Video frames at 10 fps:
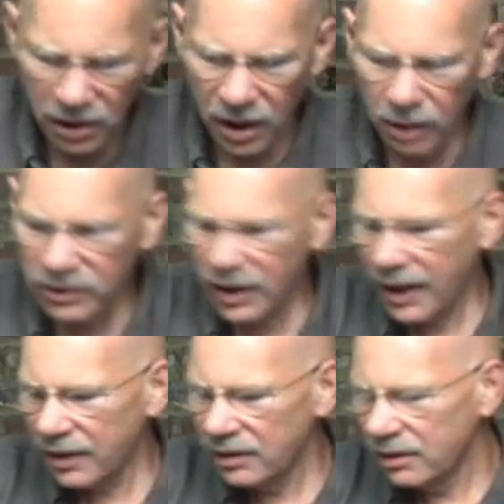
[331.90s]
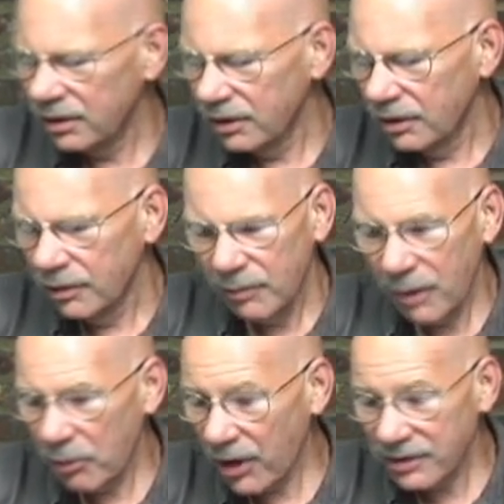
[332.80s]
Okay. My
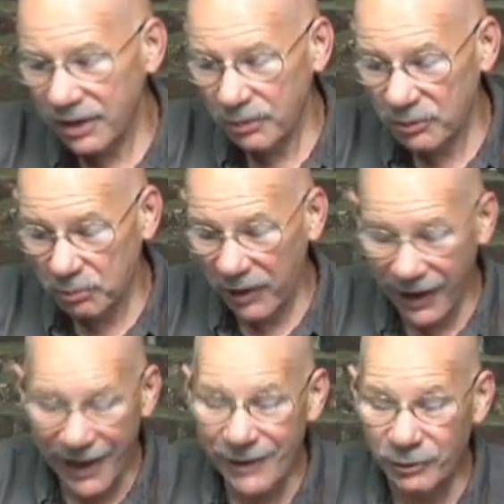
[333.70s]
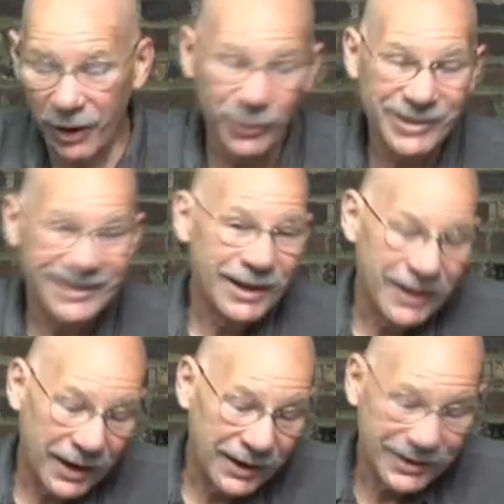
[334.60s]
boss keeps paying. I don't know. He's,
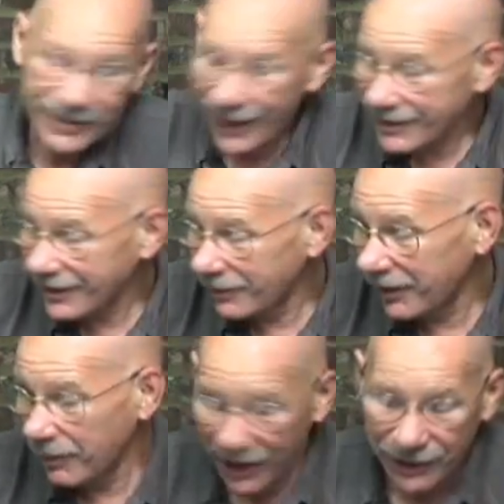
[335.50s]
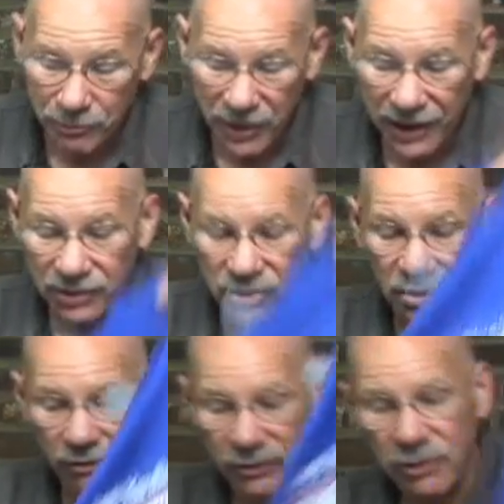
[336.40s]
he's got something about the mayor.
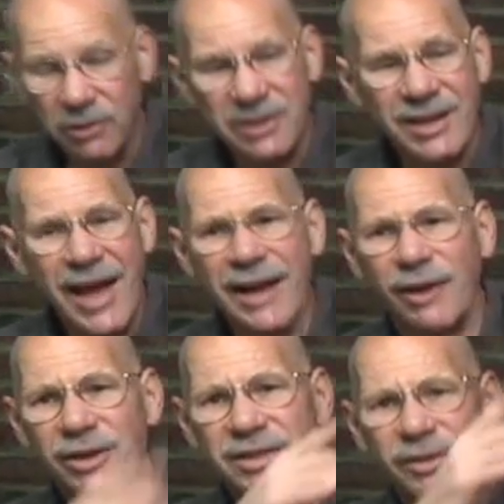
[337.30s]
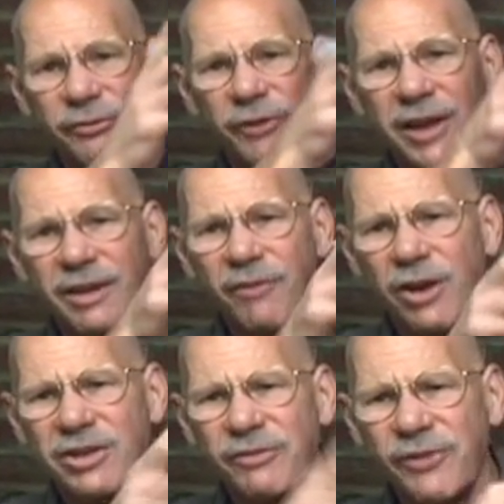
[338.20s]
So Chris Anger, he's a friend of
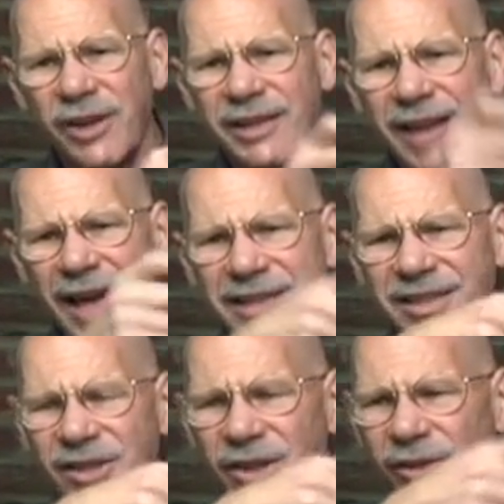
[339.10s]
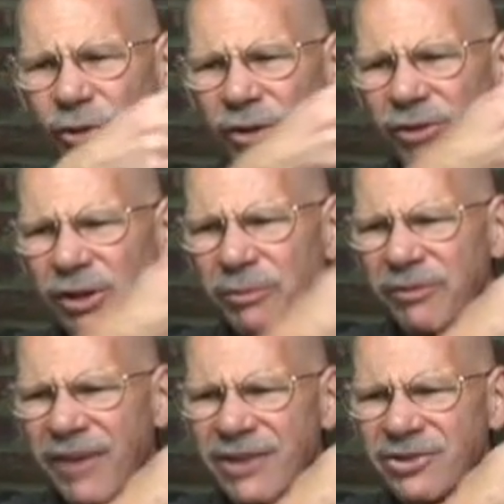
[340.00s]
ours. A funny guy. He's in the uh, Louisville
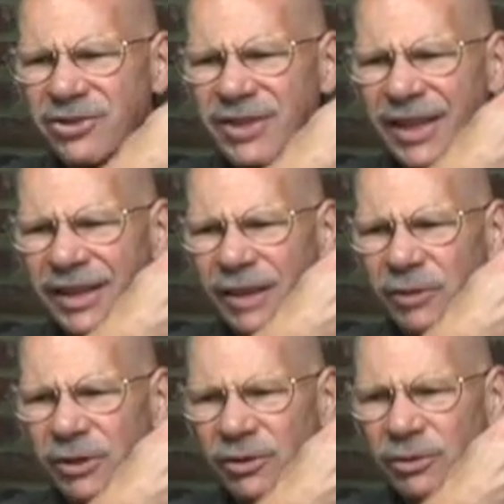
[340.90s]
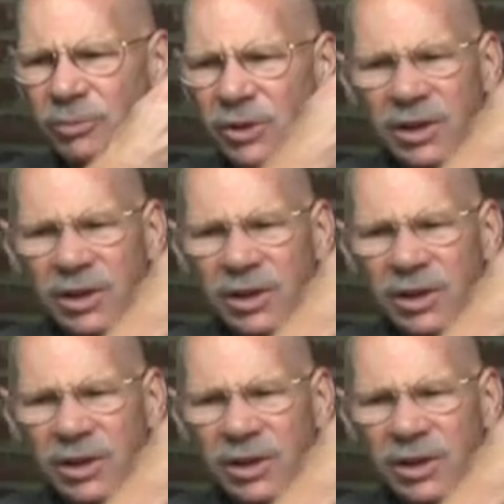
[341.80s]
Improvisers. Is that the name of the group?